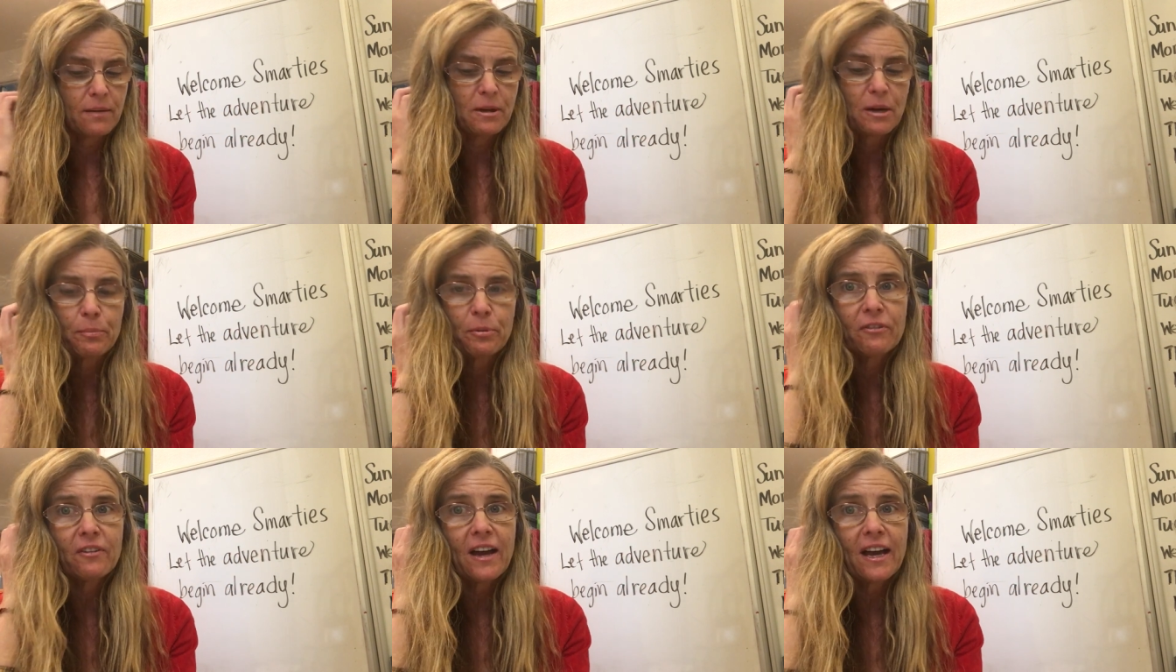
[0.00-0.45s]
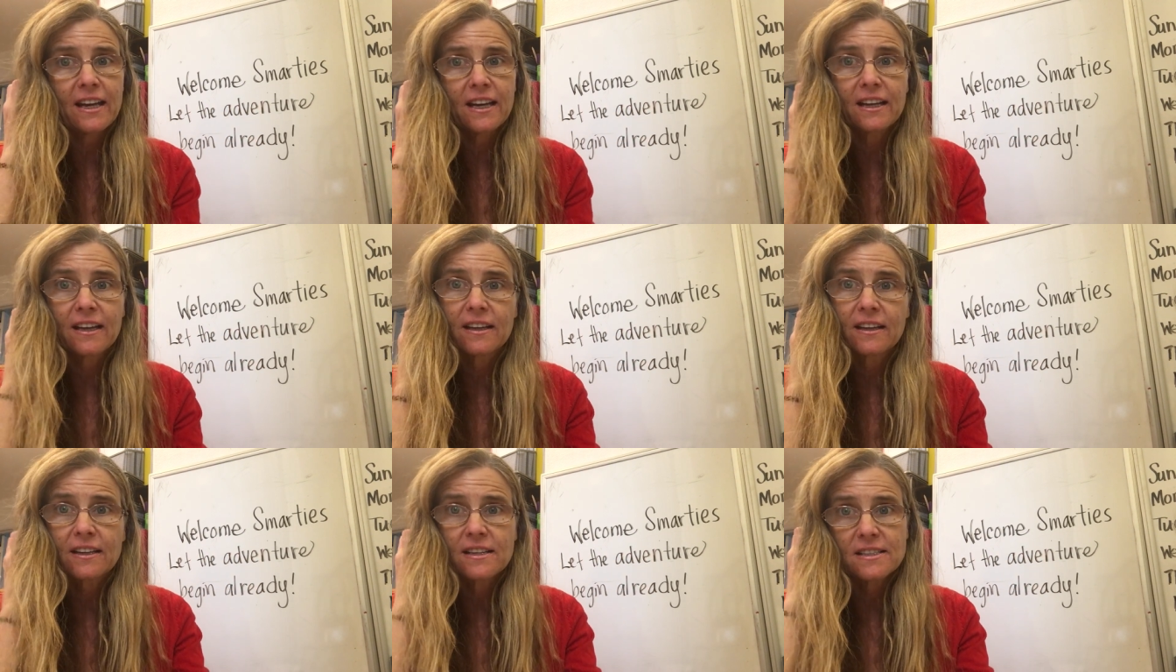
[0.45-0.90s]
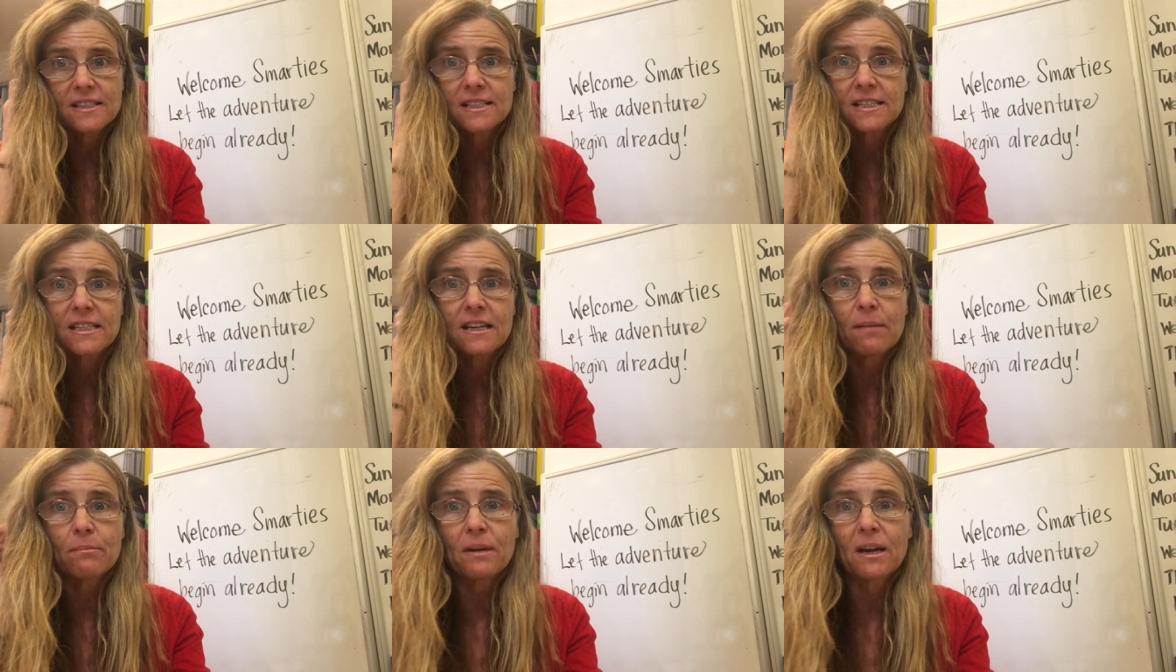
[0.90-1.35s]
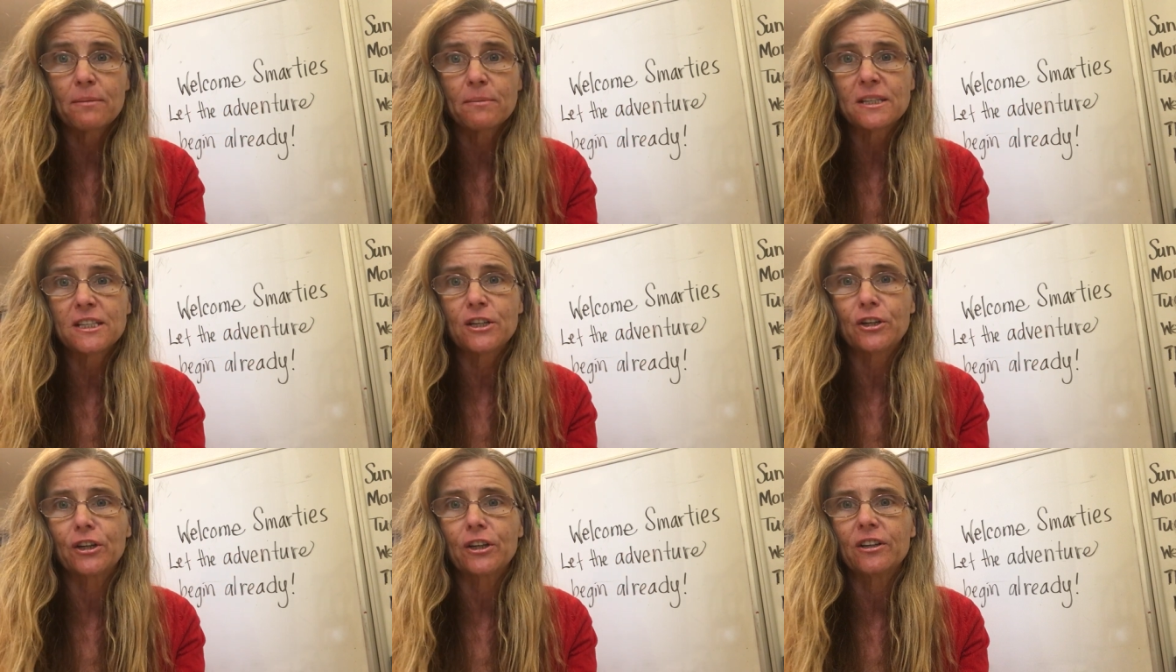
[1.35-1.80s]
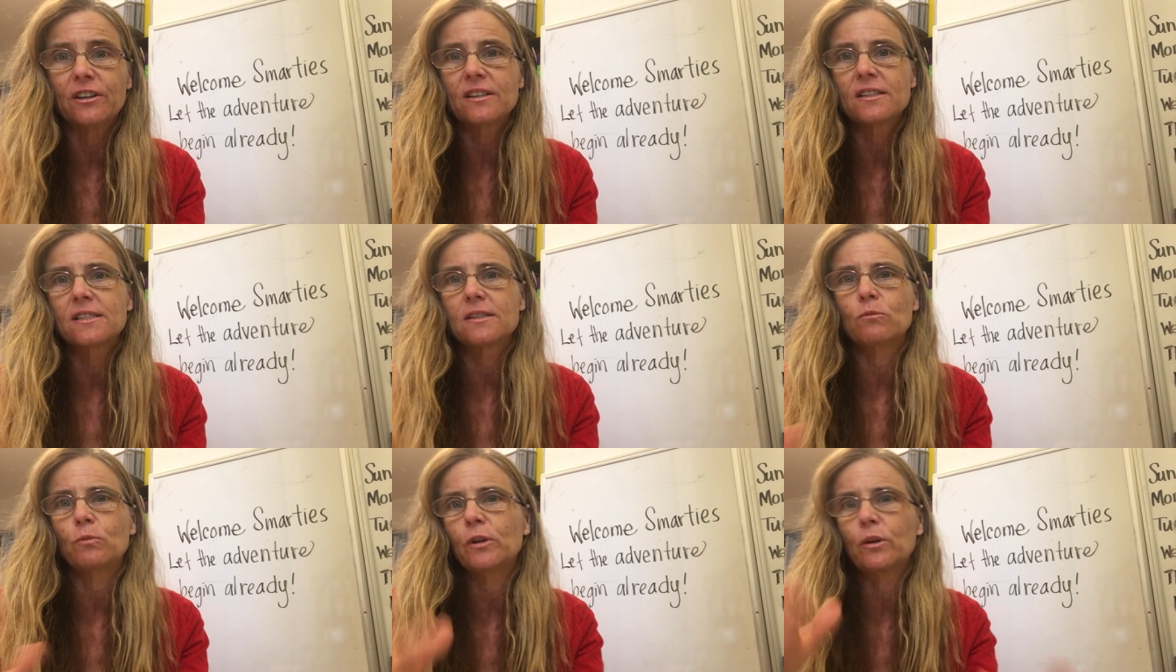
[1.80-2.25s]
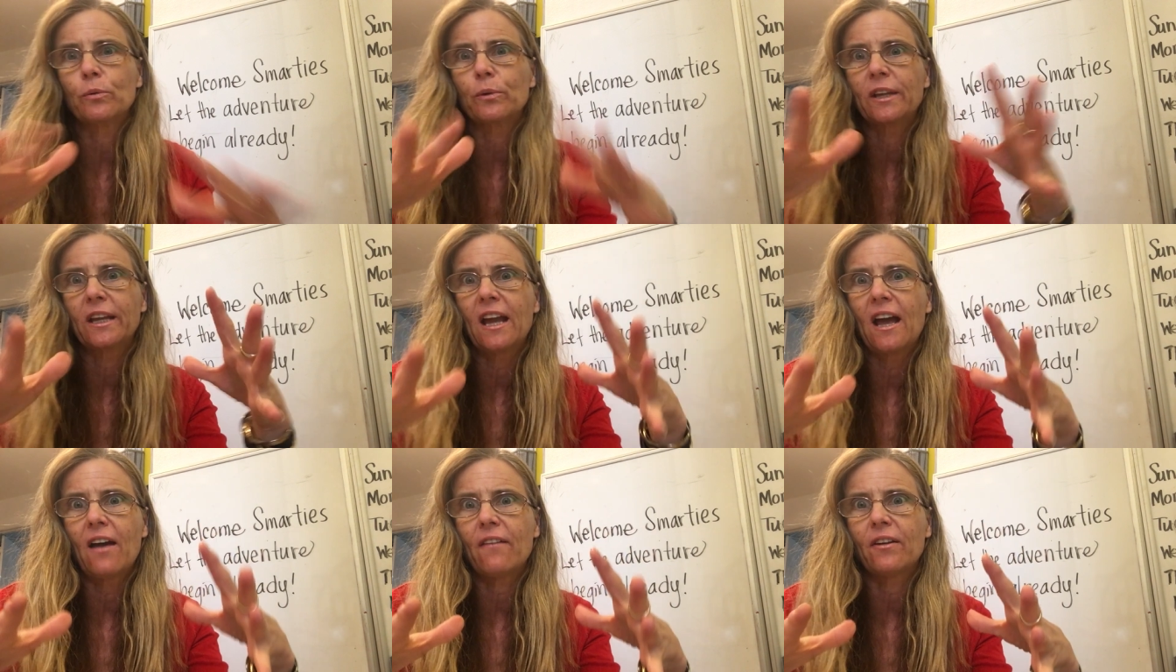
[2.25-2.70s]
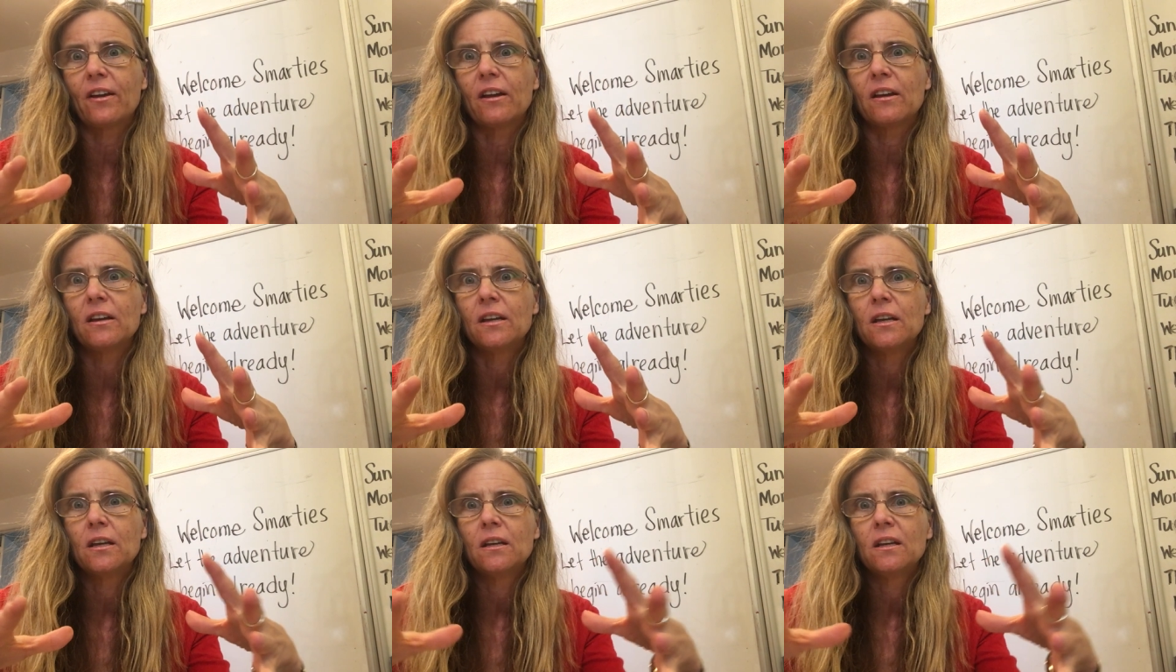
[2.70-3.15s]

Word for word: I'm not providing it because it's not my materials and we don't really have a